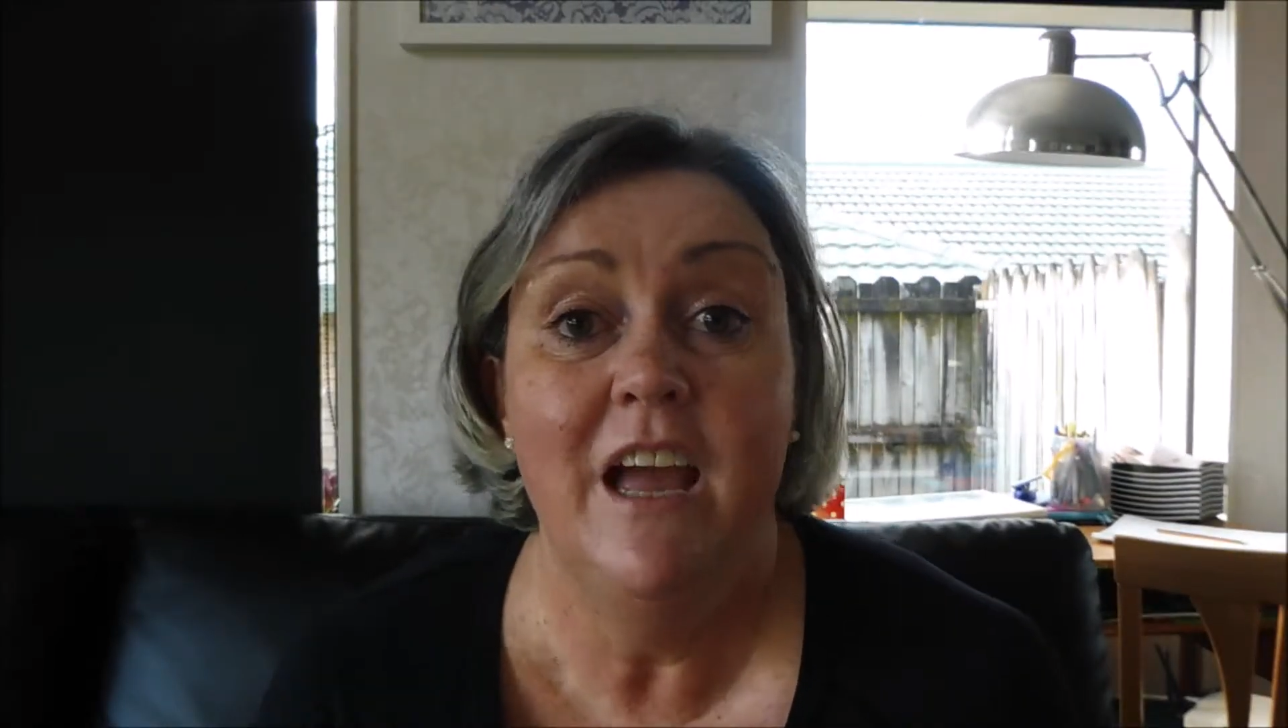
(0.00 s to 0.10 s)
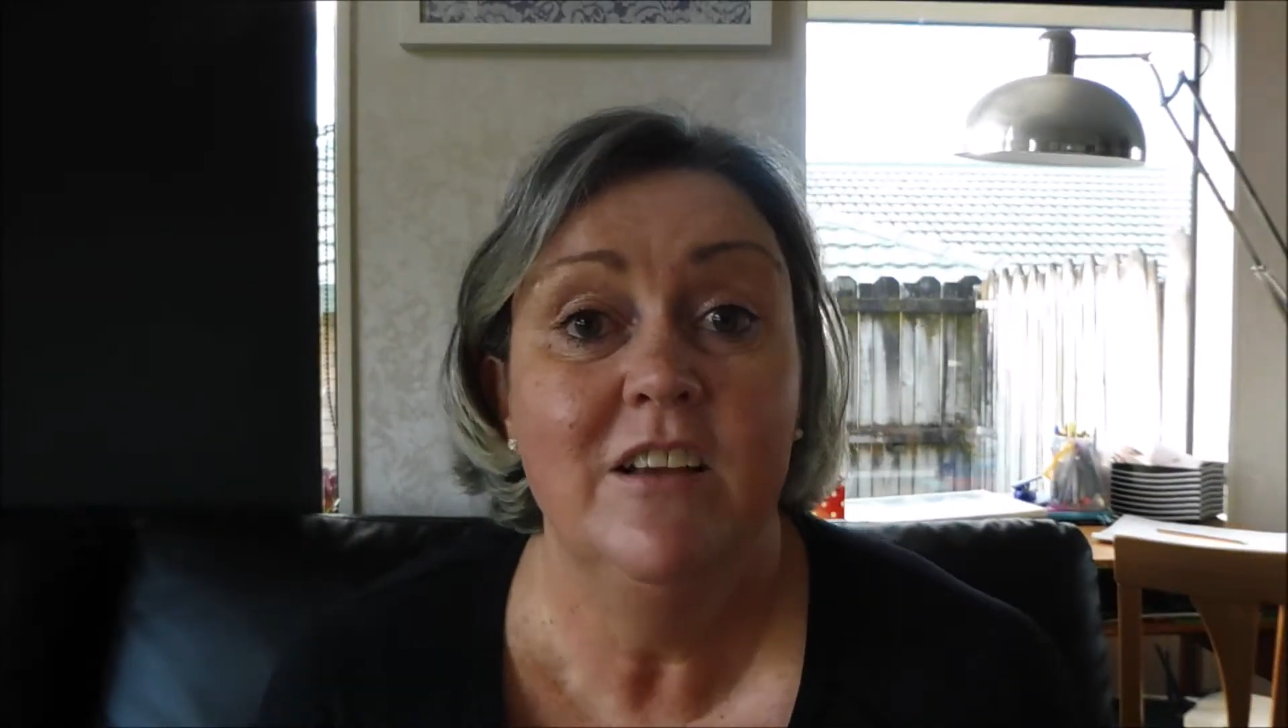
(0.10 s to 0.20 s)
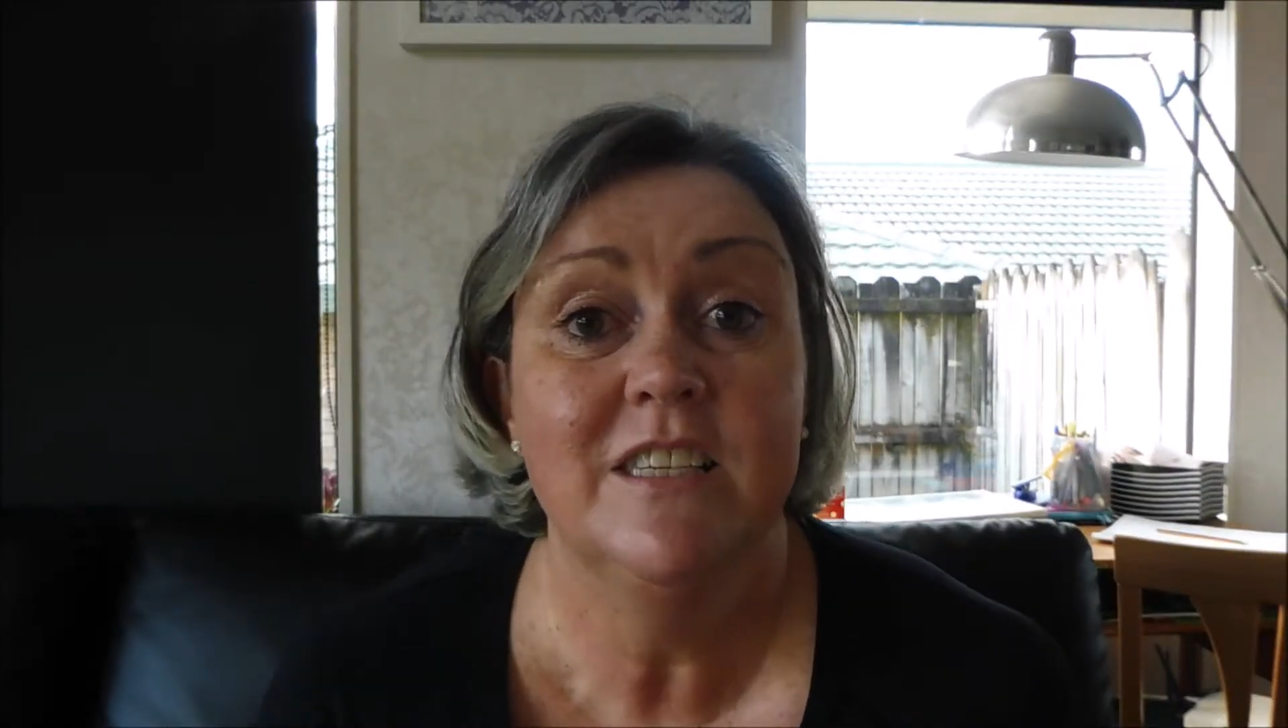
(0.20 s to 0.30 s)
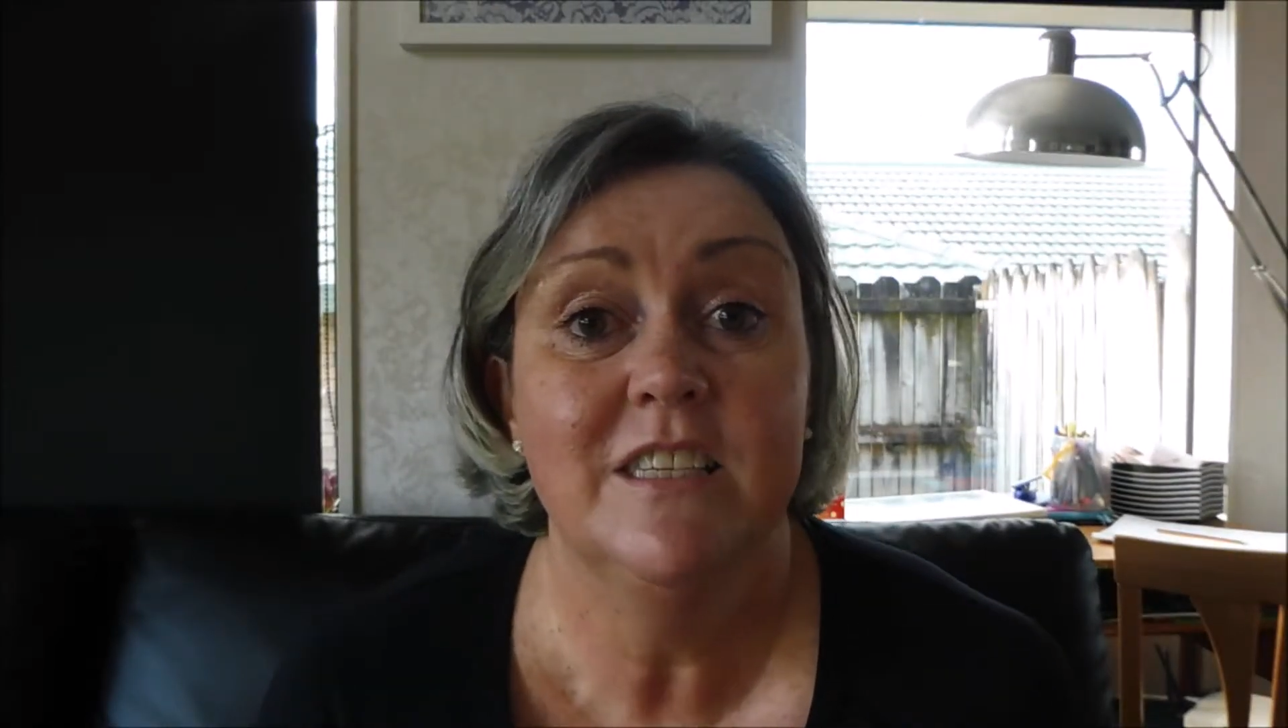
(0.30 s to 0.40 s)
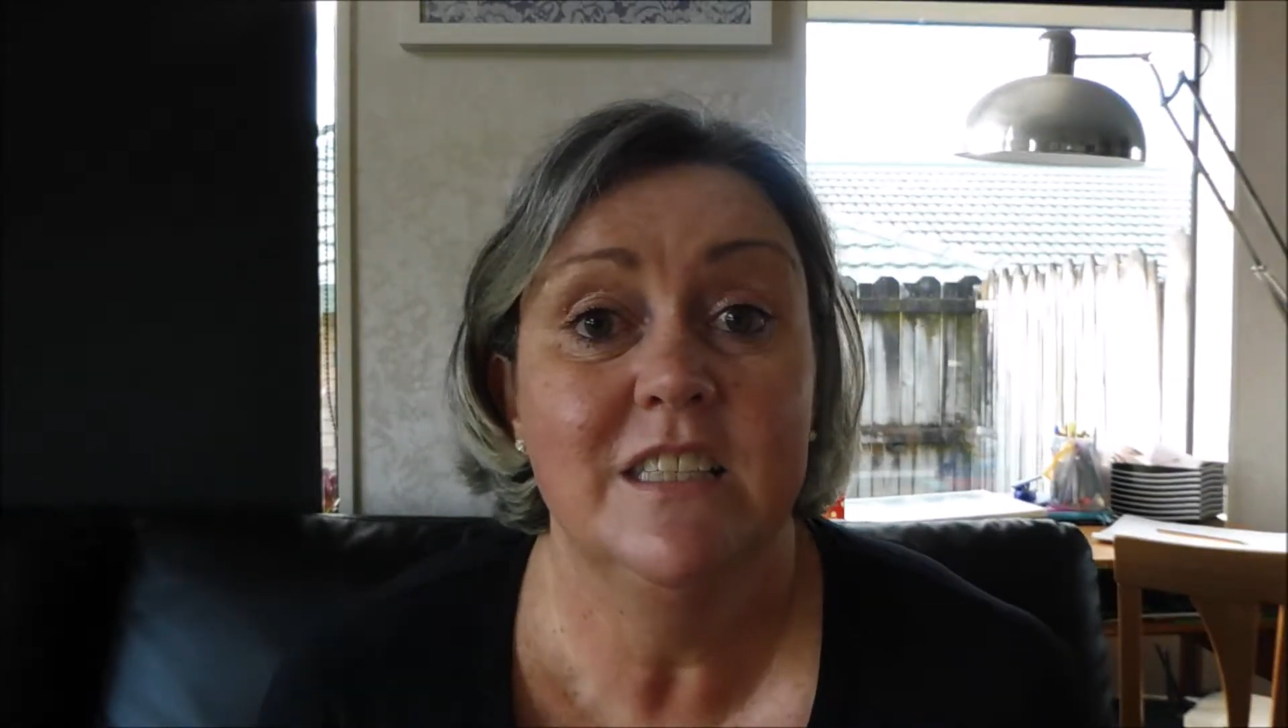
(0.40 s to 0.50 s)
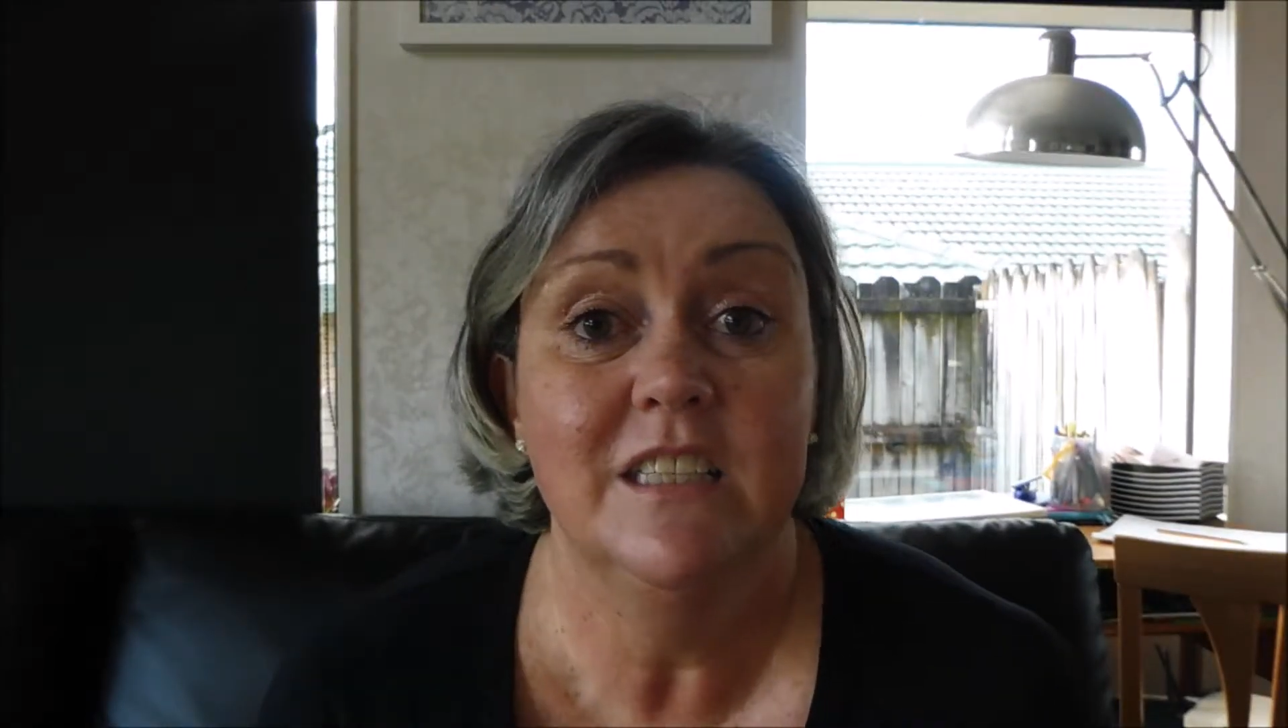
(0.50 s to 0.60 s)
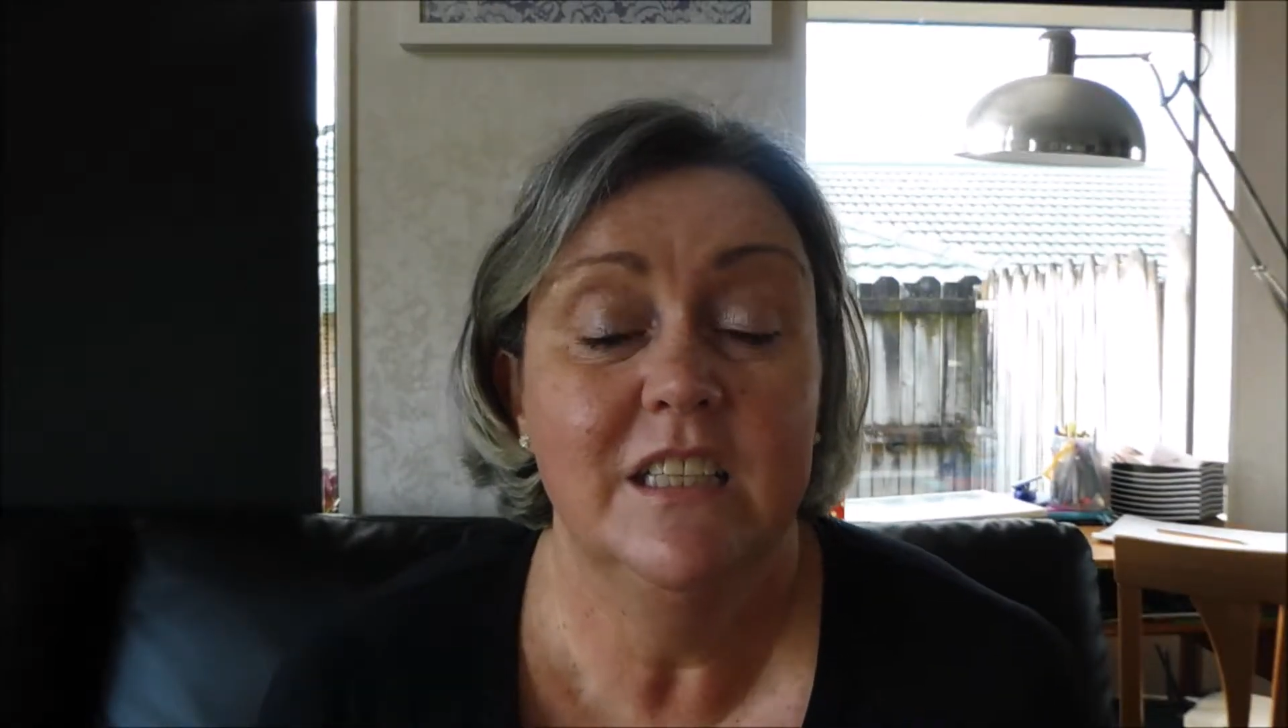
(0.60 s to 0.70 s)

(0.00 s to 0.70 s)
else